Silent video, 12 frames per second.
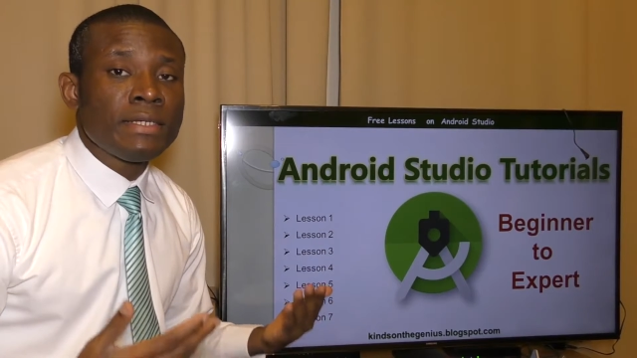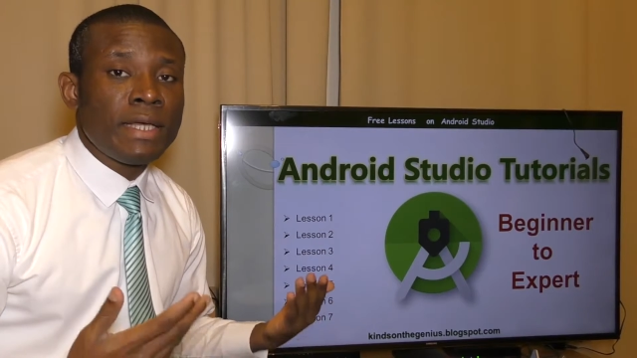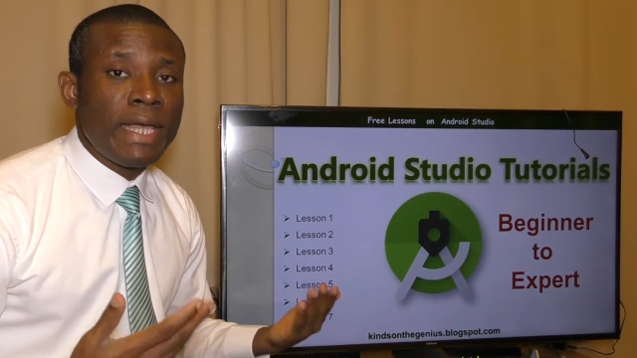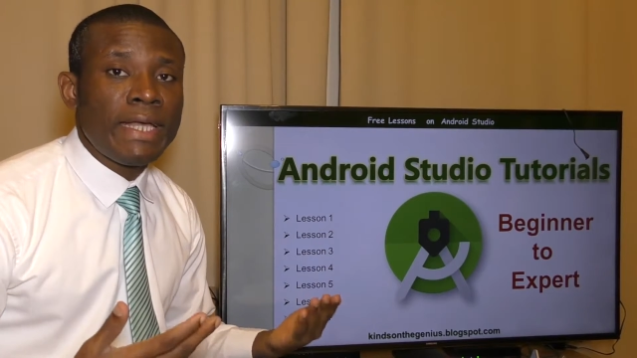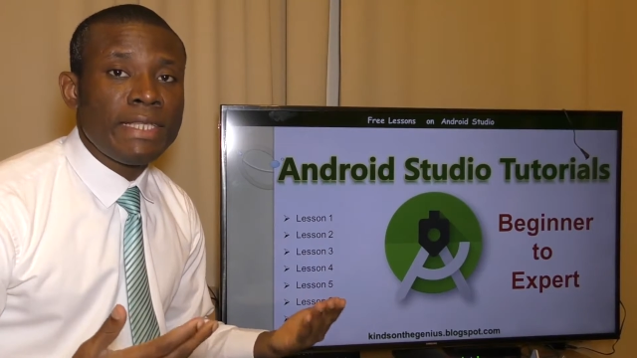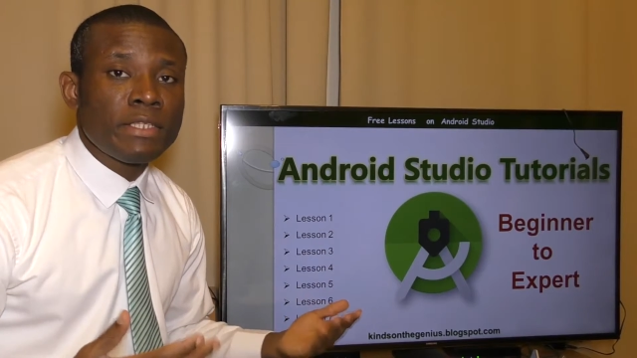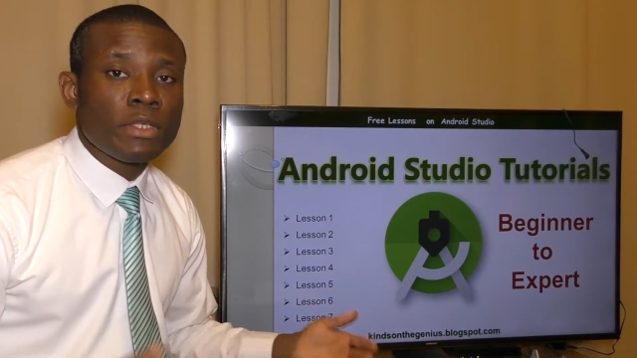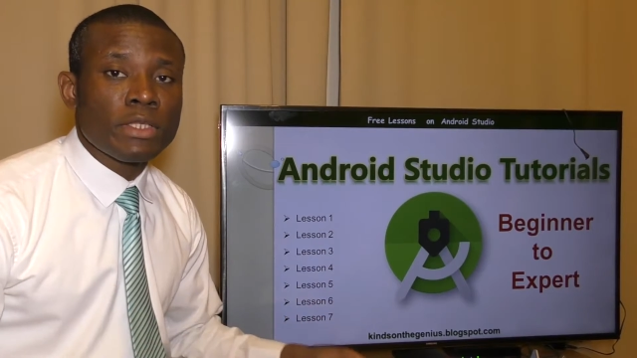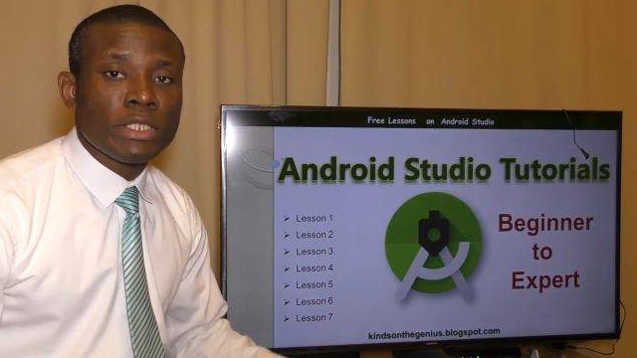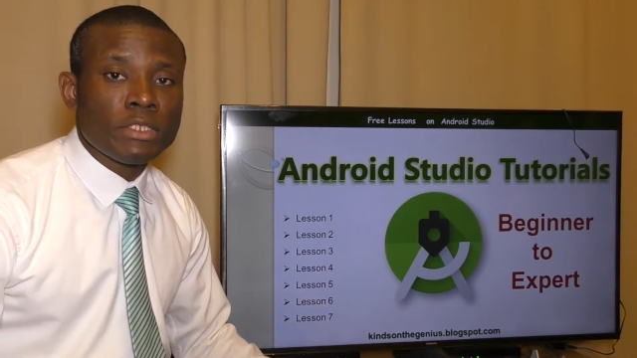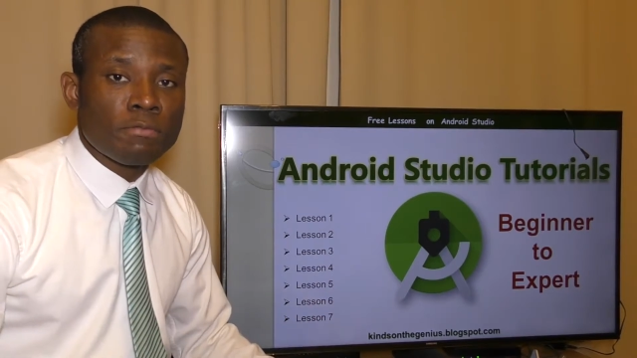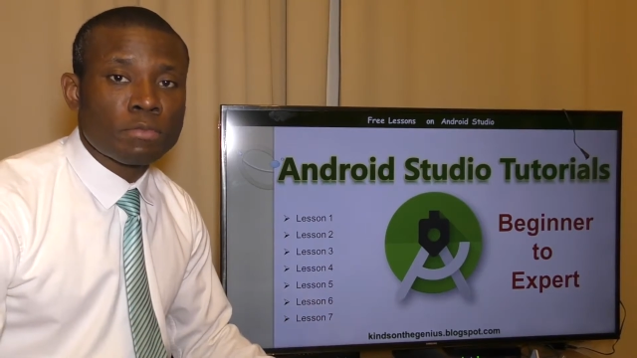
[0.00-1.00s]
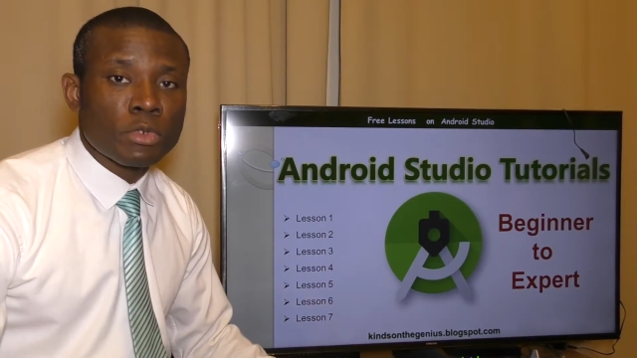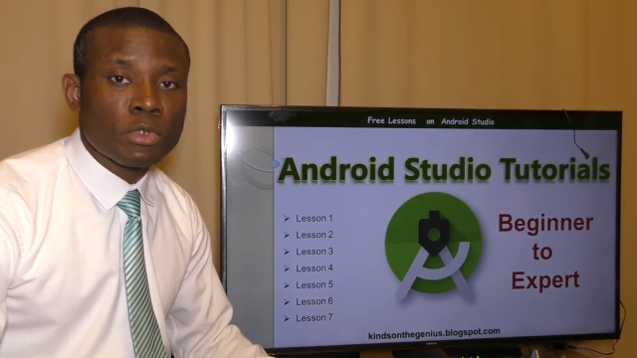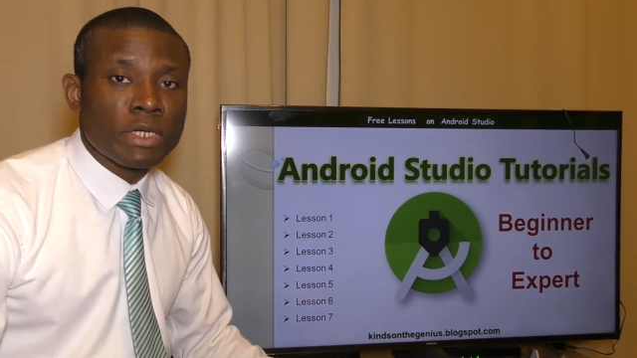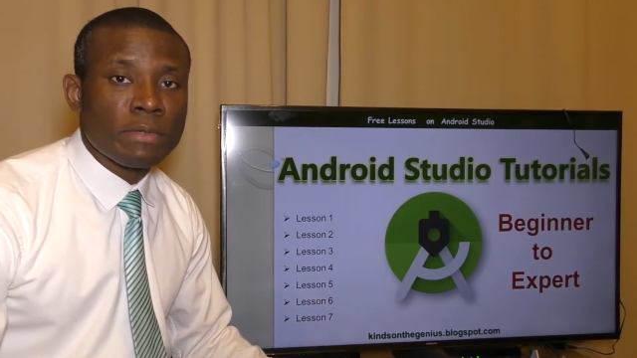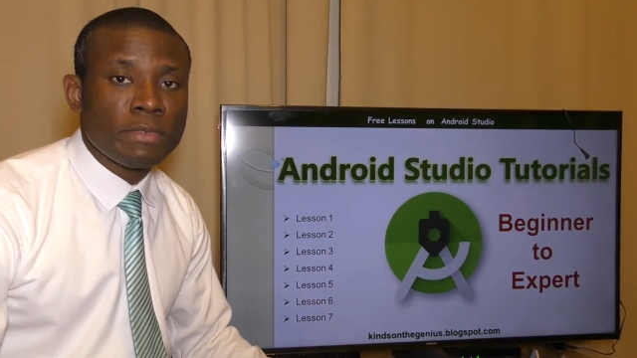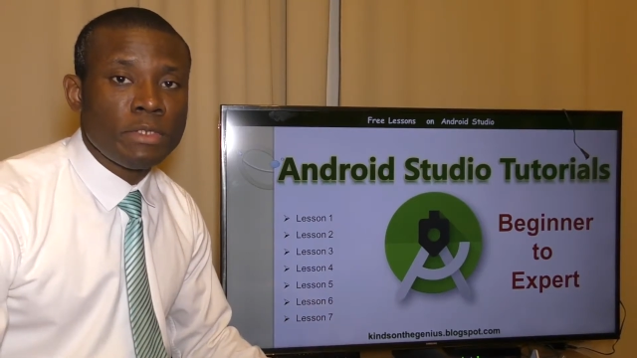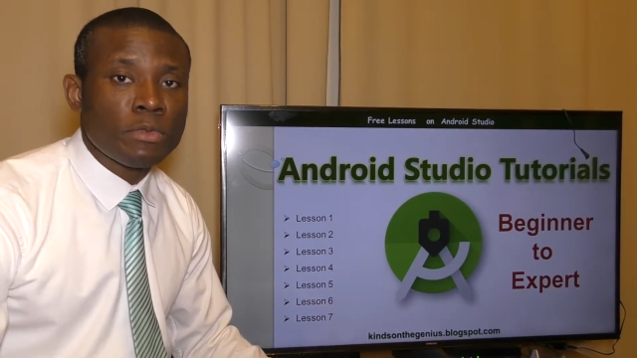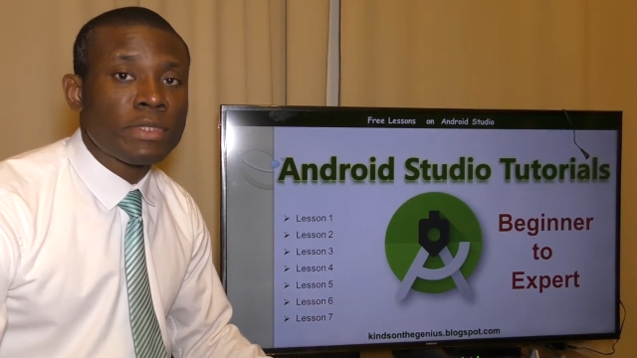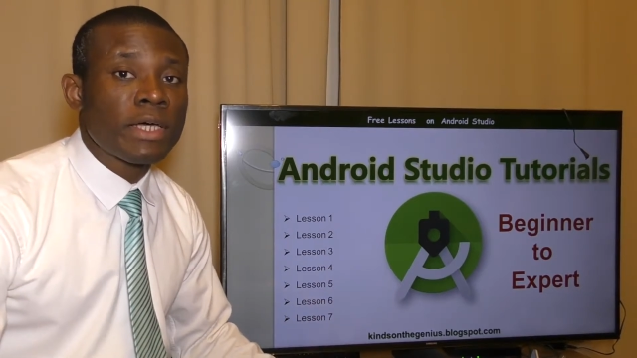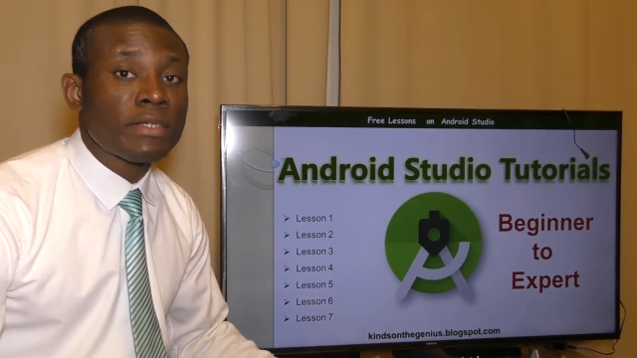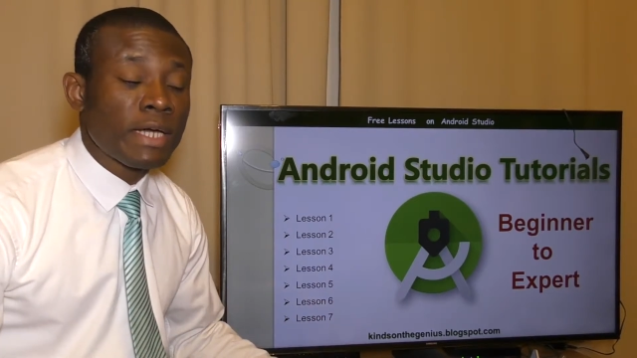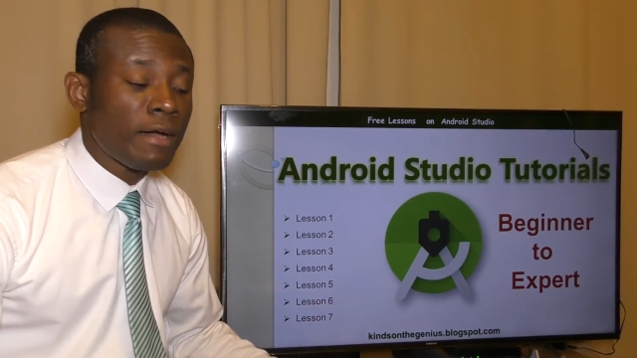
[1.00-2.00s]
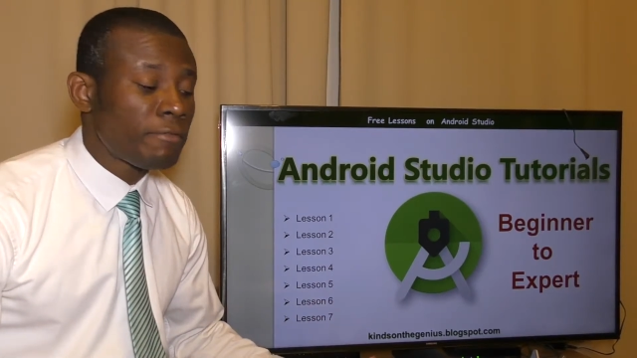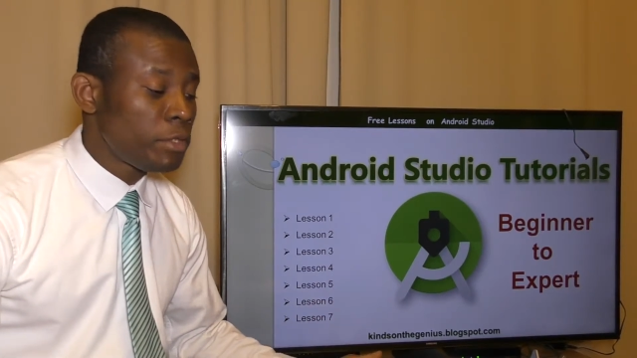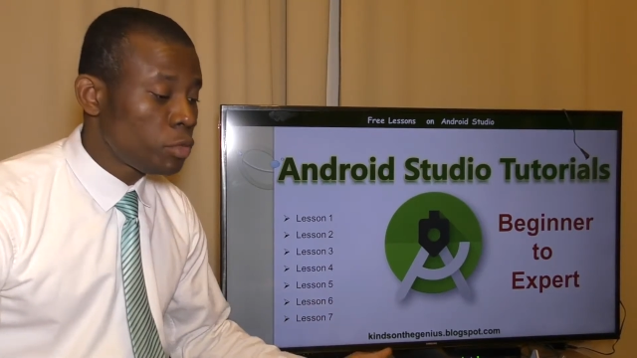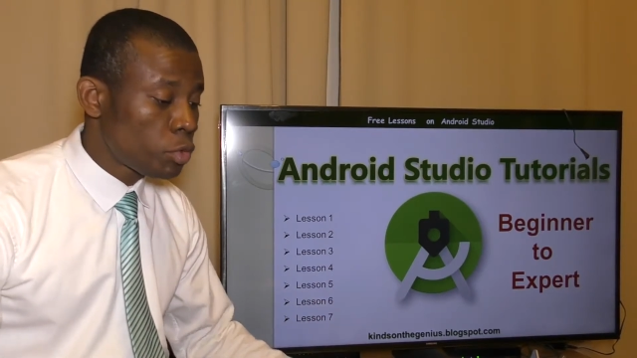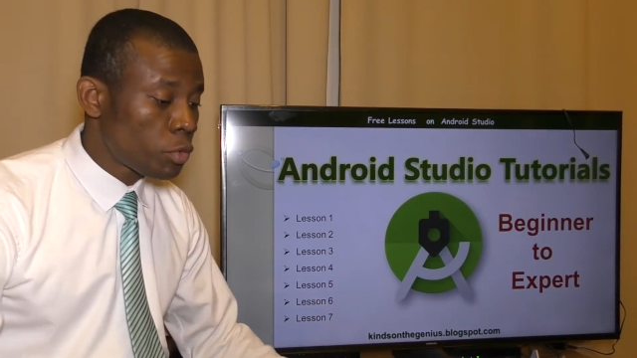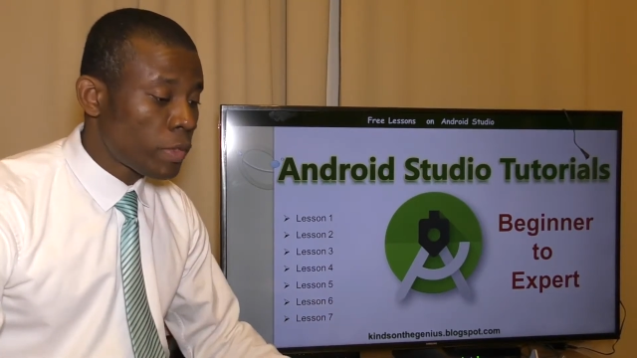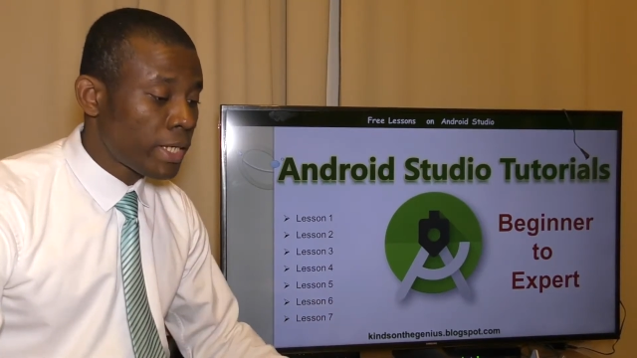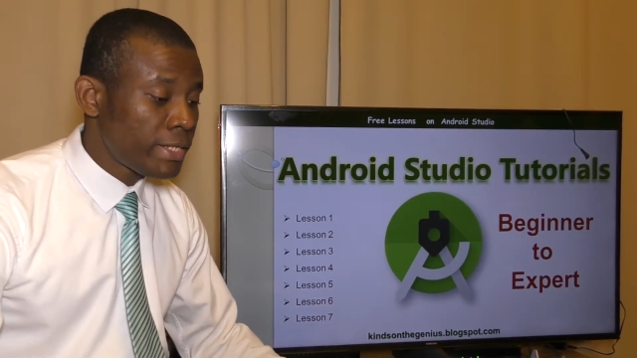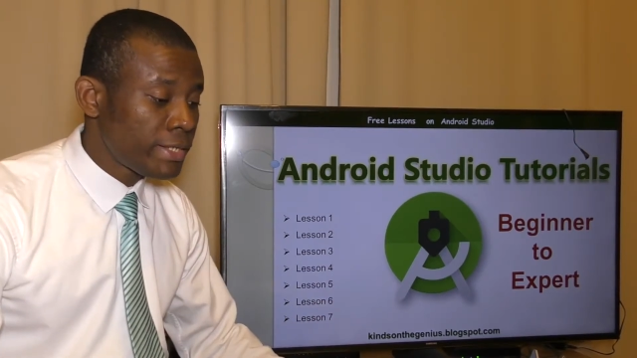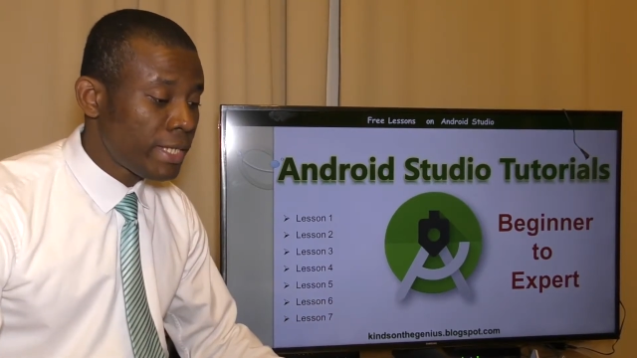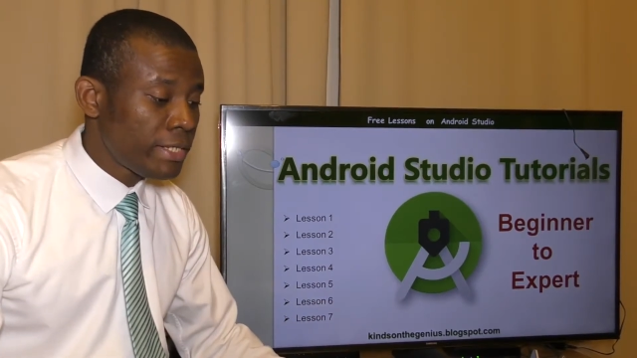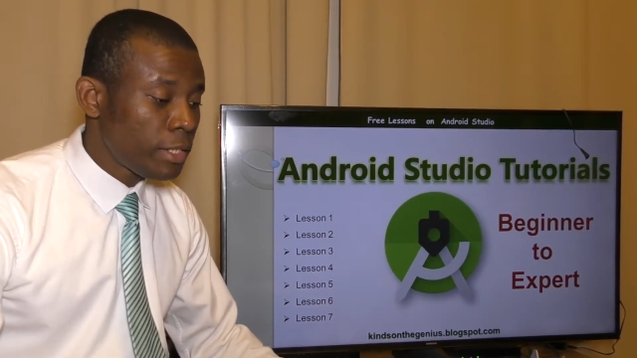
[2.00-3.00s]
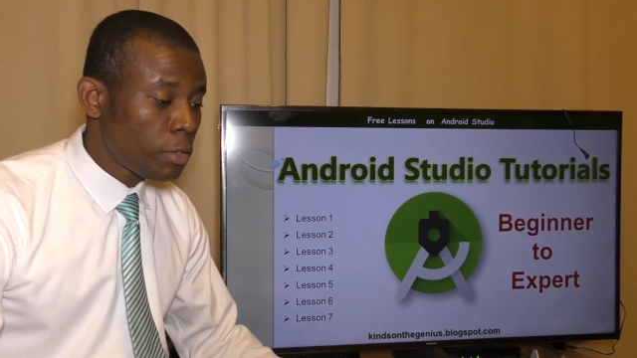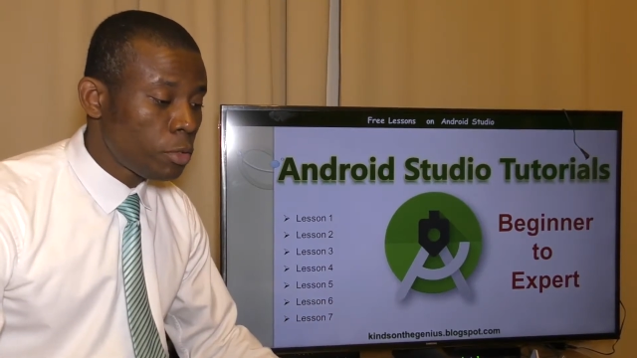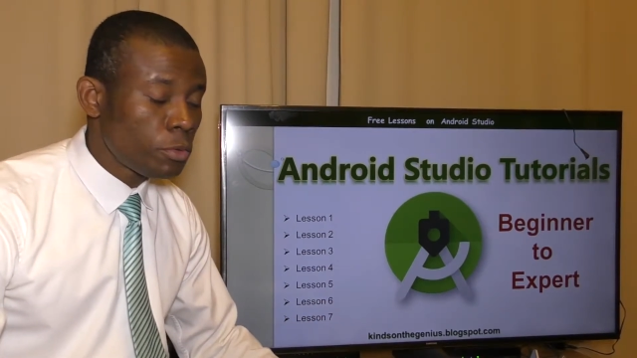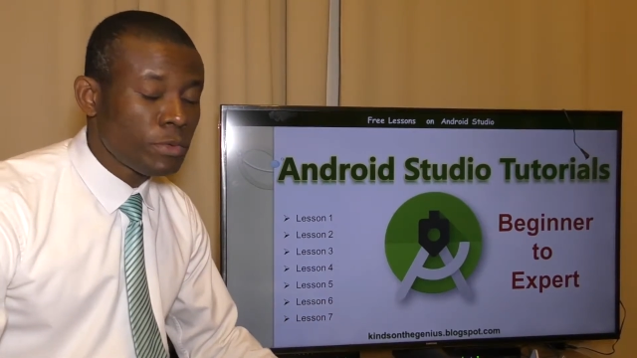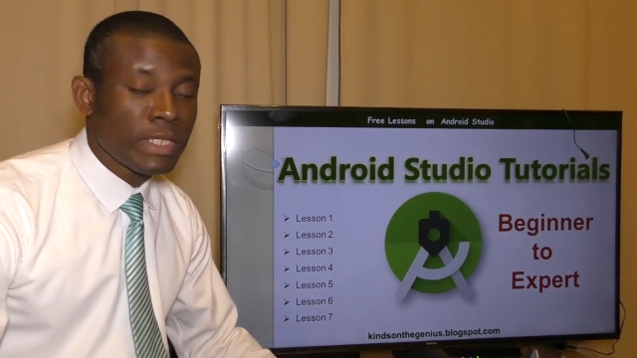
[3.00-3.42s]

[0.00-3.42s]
any knowledge of programming, without having to write any code.